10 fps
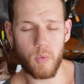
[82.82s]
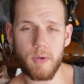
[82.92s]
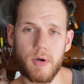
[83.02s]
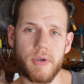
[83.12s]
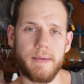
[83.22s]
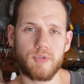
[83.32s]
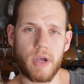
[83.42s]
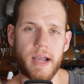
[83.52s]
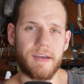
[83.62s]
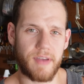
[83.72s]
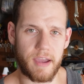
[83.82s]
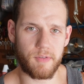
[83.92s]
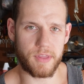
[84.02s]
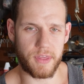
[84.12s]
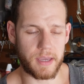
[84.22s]
we will keep track of
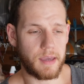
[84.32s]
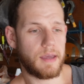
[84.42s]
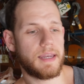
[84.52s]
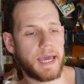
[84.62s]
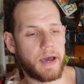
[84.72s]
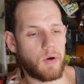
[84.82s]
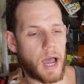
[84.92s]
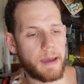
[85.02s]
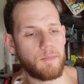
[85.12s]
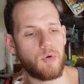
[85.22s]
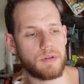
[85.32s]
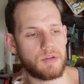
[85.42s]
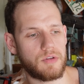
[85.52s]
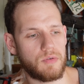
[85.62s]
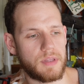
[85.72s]
everything. Now, I'm going
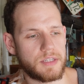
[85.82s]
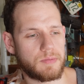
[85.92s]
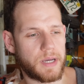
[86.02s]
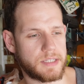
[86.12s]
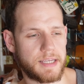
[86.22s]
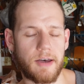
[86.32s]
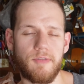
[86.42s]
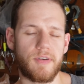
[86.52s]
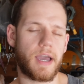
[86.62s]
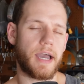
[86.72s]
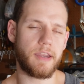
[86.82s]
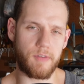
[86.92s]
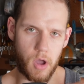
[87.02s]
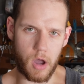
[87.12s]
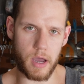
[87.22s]
to do this myself kind of
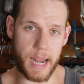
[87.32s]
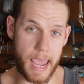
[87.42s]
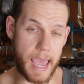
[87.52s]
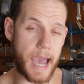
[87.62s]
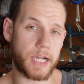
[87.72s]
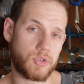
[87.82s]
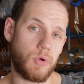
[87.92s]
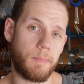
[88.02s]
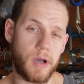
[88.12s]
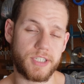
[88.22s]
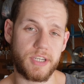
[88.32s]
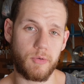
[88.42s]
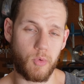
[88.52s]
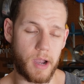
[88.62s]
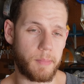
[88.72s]
on a actual
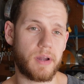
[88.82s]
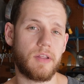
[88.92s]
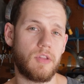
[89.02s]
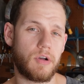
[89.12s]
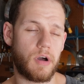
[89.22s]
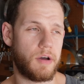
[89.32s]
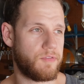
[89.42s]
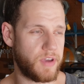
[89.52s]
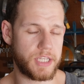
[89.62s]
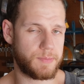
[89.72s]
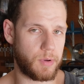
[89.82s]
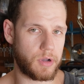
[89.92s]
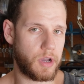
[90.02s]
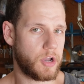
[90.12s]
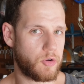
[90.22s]
budget, where I'm going to look on
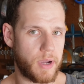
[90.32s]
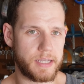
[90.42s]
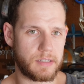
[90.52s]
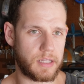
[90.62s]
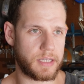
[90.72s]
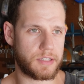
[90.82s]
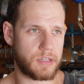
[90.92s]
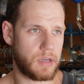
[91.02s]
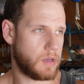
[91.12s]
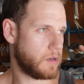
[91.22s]
Facebook, Craigslist,